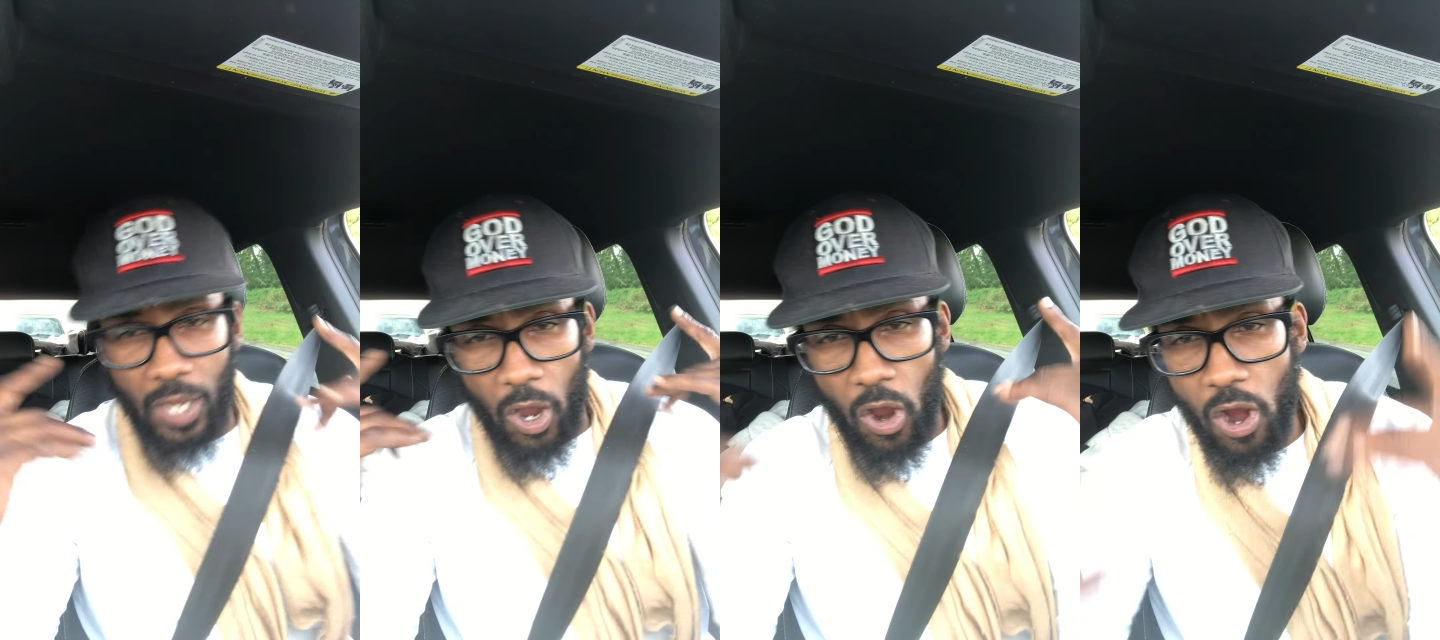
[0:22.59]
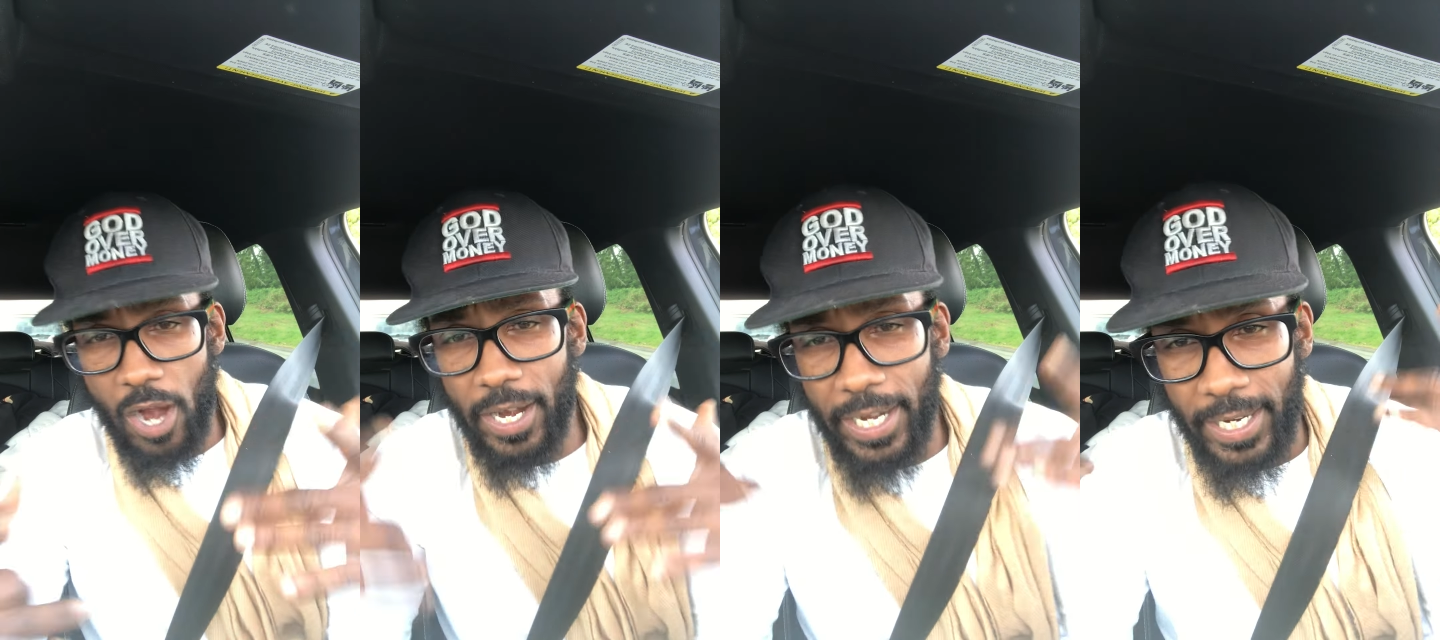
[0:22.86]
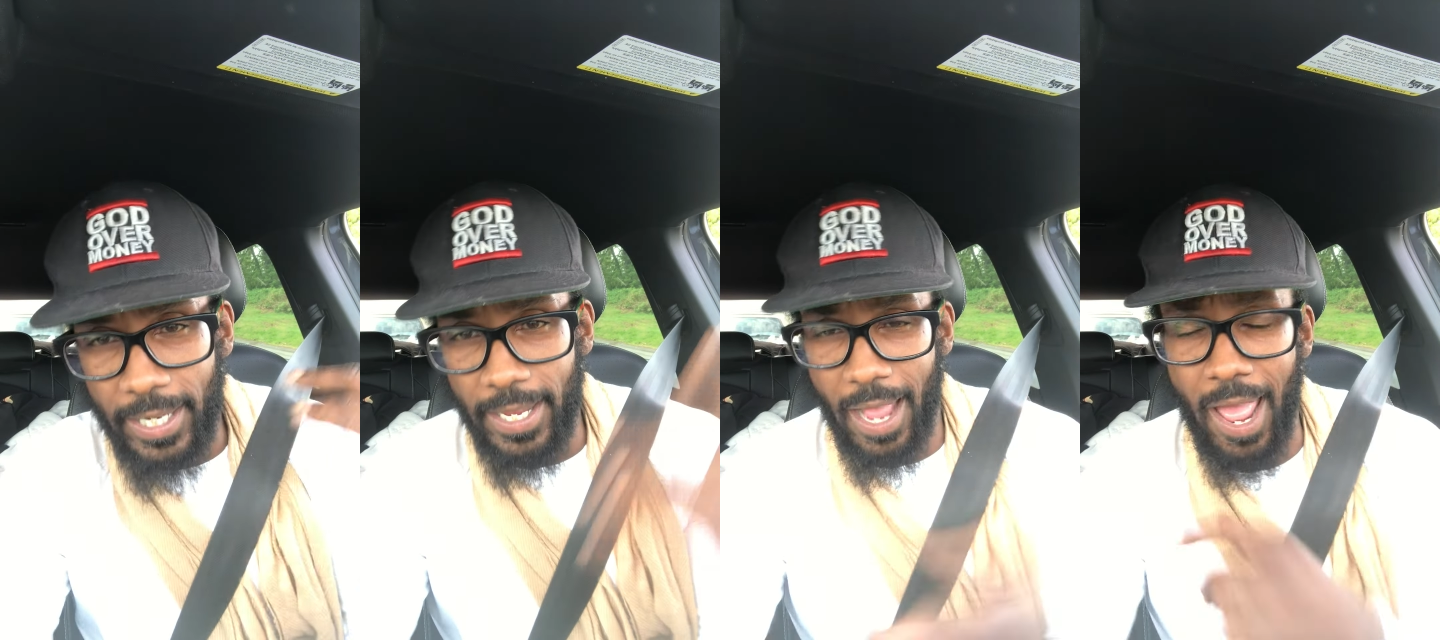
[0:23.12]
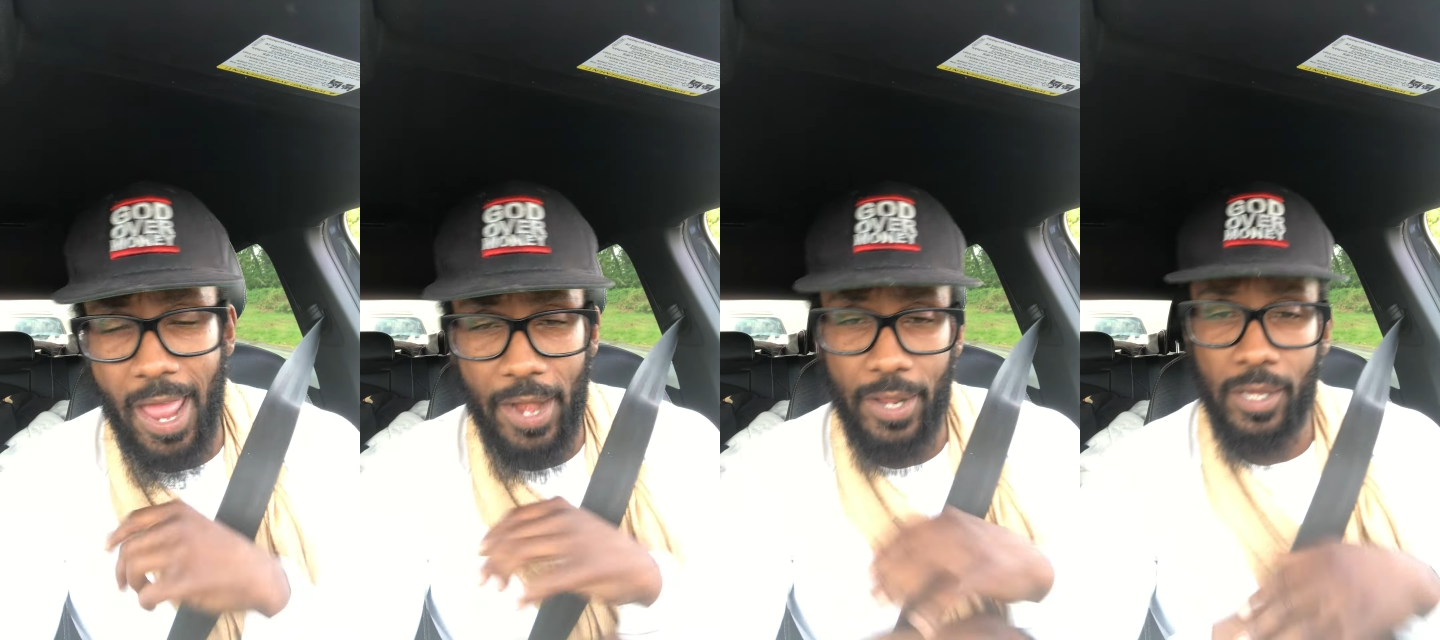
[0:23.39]
heart in
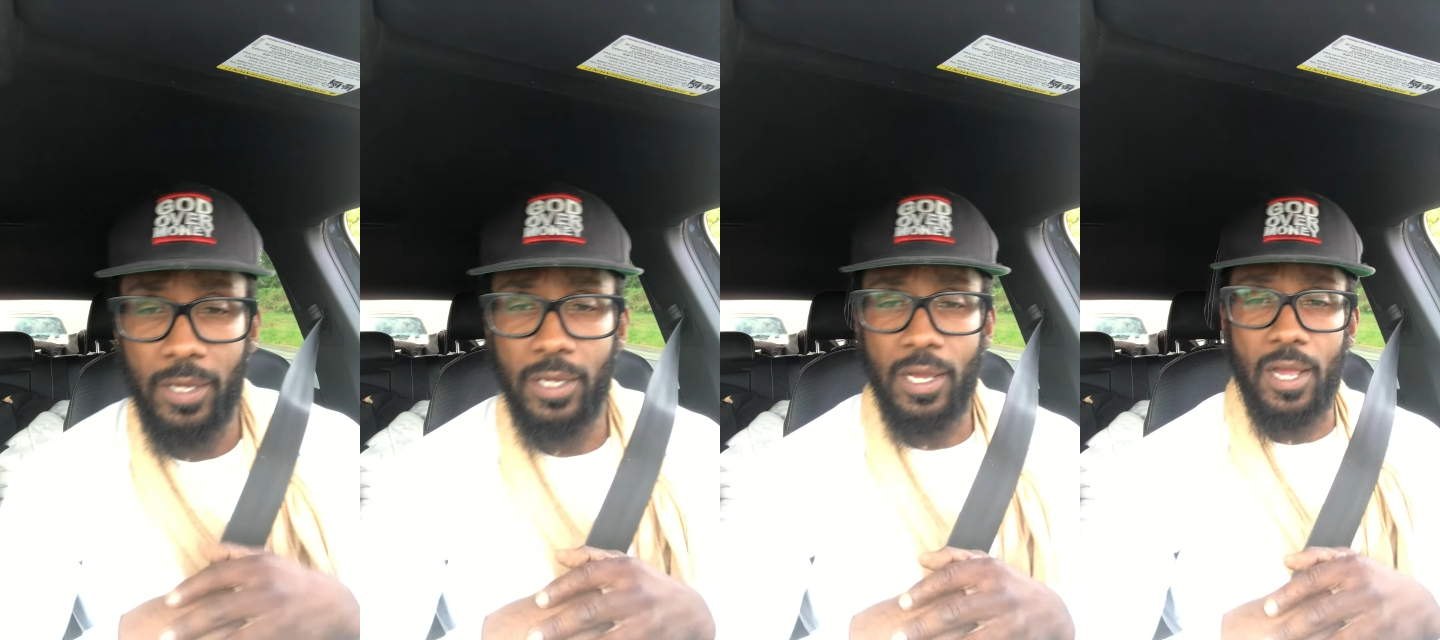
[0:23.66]
Ghana.